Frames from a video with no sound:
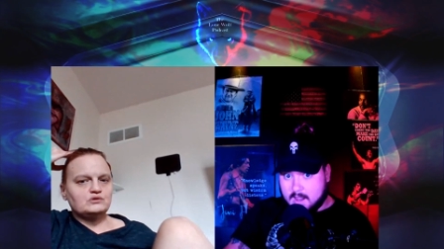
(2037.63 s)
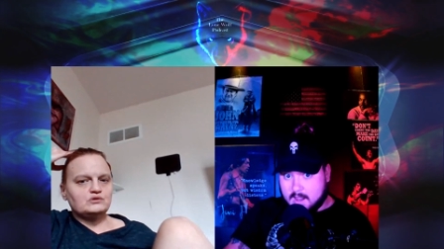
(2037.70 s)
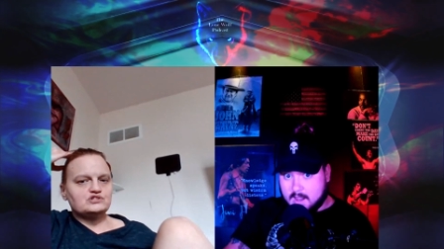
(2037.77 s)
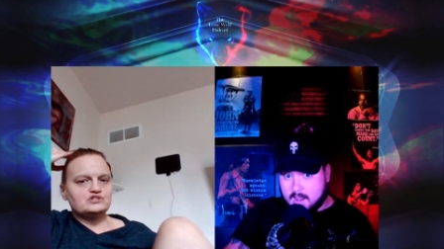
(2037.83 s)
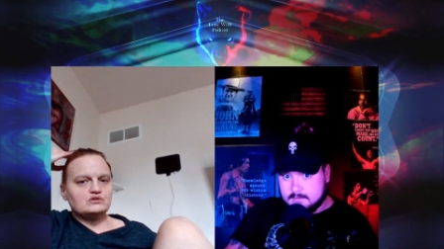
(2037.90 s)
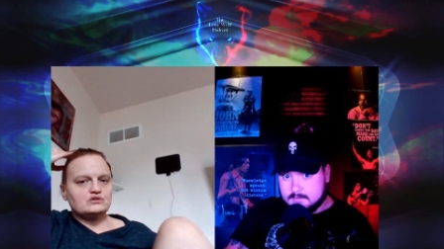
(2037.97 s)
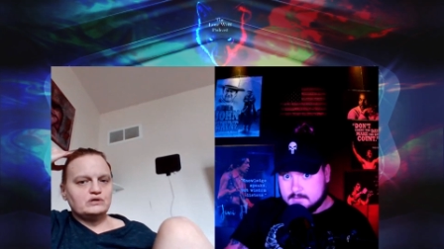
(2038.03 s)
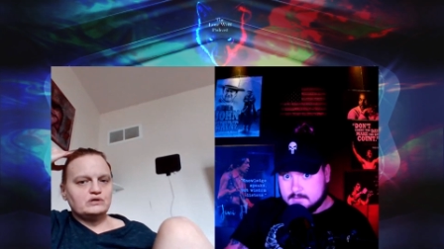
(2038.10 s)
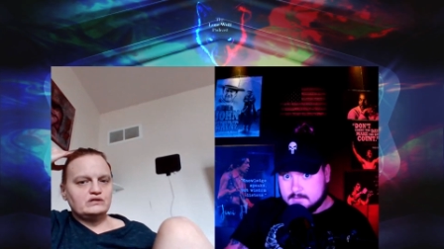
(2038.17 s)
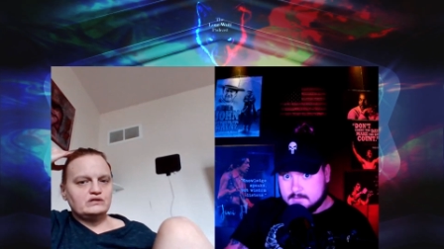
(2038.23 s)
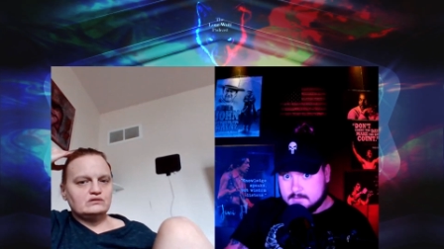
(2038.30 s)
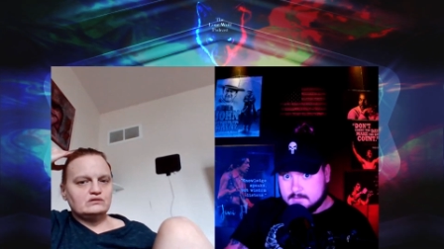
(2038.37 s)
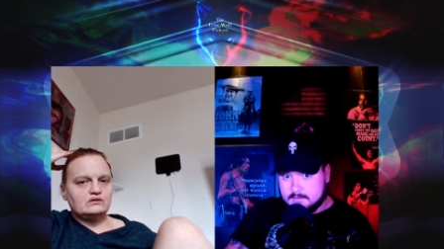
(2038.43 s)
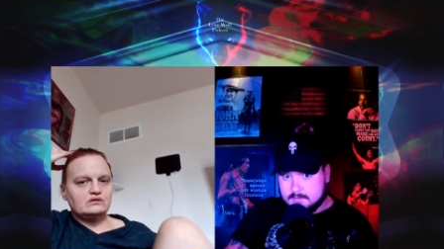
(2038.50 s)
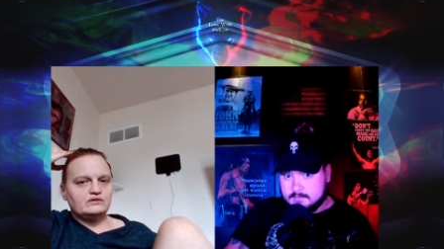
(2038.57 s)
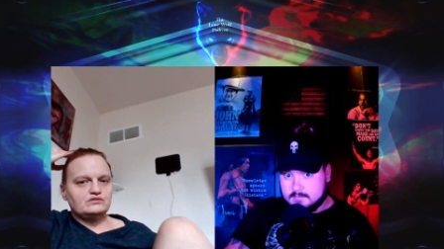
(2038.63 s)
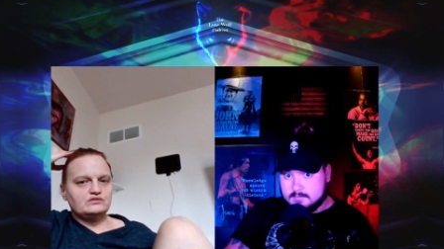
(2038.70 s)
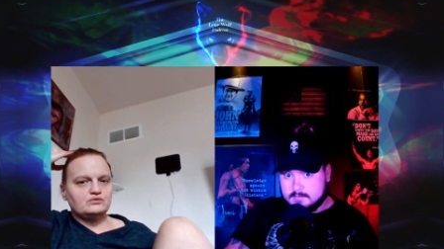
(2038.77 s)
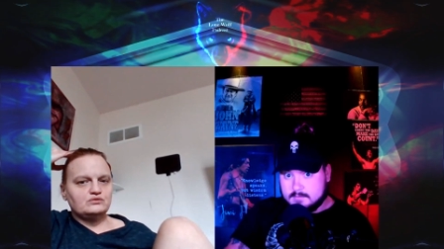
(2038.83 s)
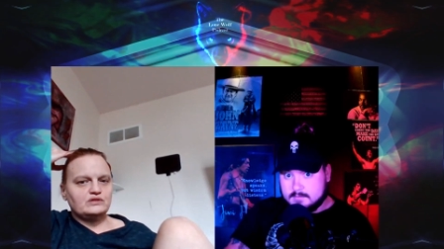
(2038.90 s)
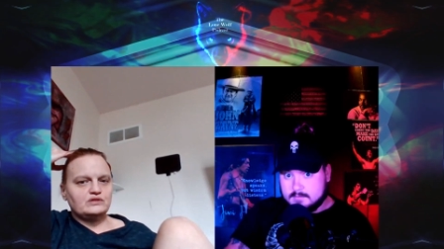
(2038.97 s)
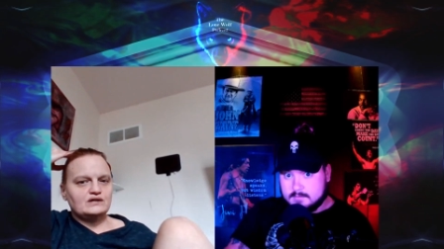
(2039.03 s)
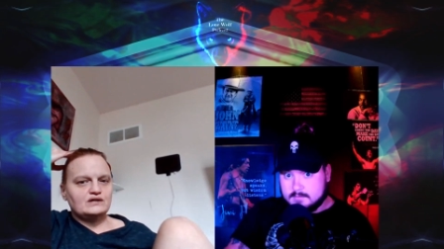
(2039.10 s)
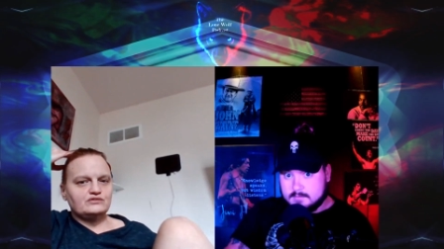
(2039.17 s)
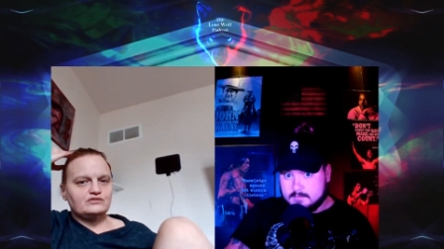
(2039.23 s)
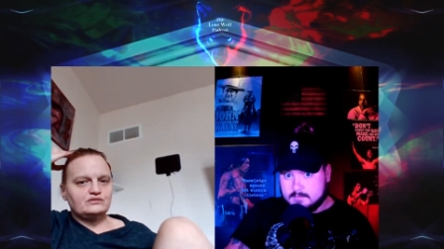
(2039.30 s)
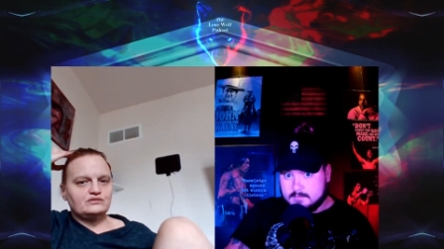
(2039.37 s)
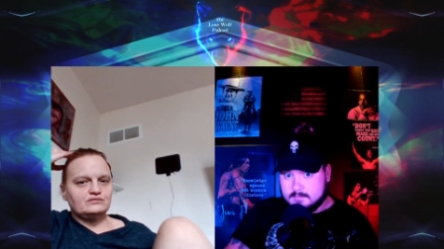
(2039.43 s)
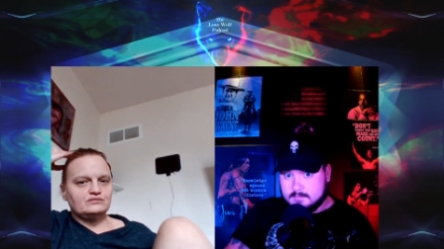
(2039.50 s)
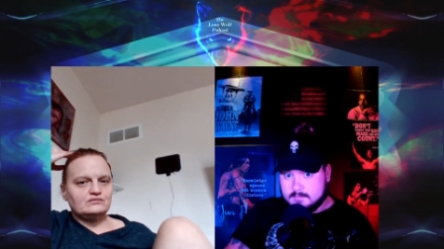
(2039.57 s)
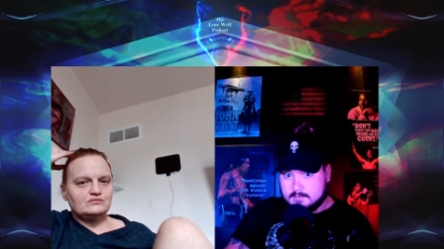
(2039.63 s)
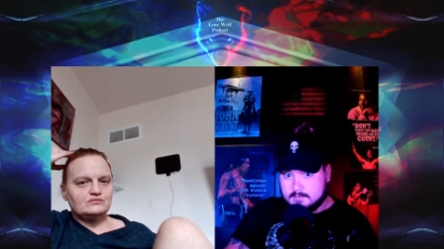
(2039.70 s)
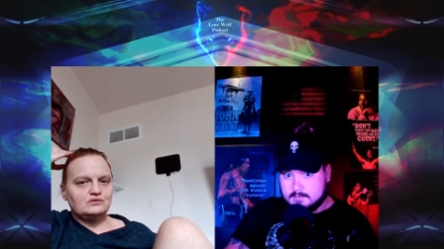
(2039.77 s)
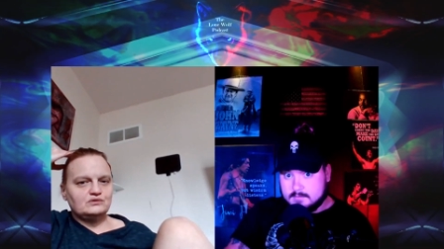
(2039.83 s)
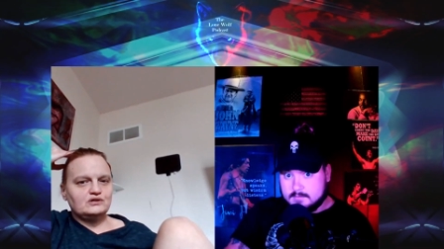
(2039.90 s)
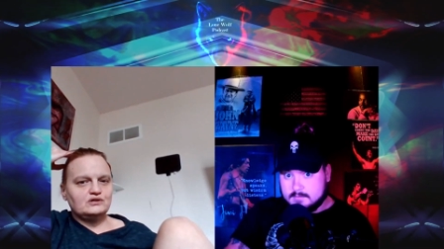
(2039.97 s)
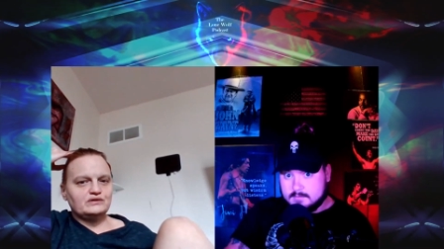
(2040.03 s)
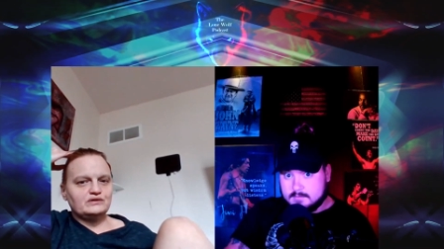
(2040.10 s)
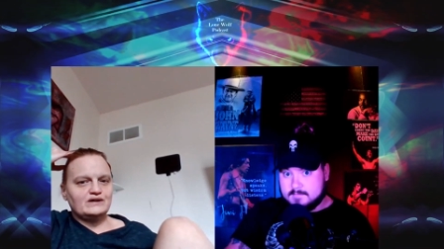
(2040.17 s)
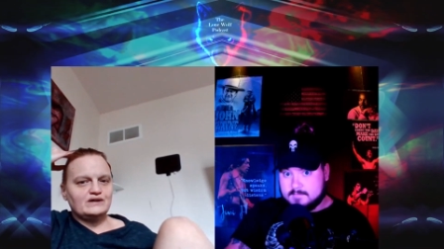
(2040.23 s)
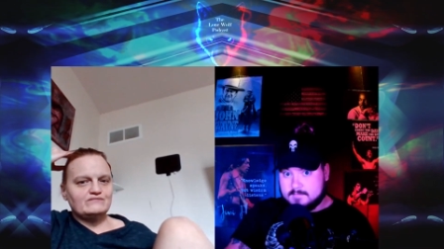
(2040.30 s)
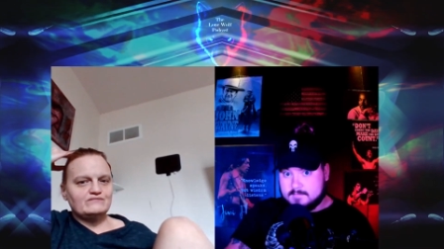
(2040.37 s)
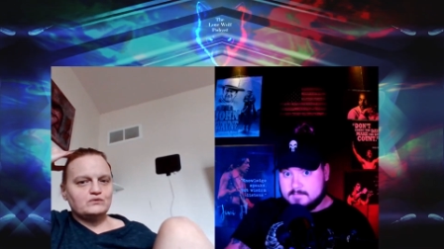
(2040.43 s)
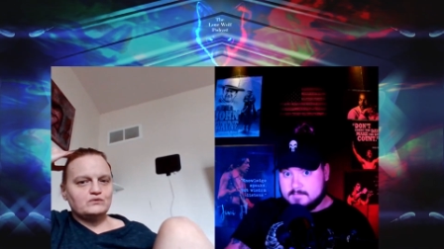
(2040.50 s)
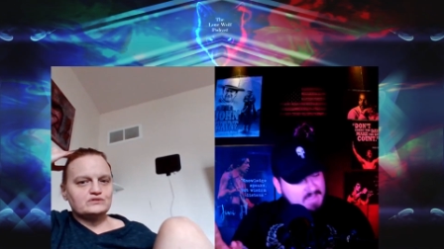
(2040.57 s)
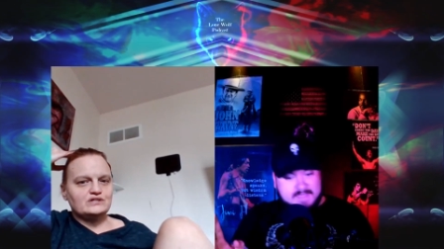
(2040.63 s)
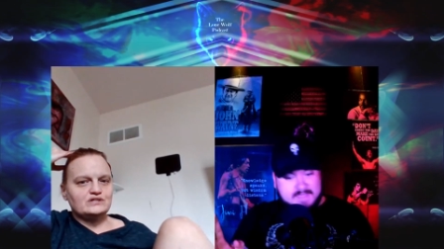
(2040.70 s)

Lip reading: And we're still waiting on the 2,000. We only got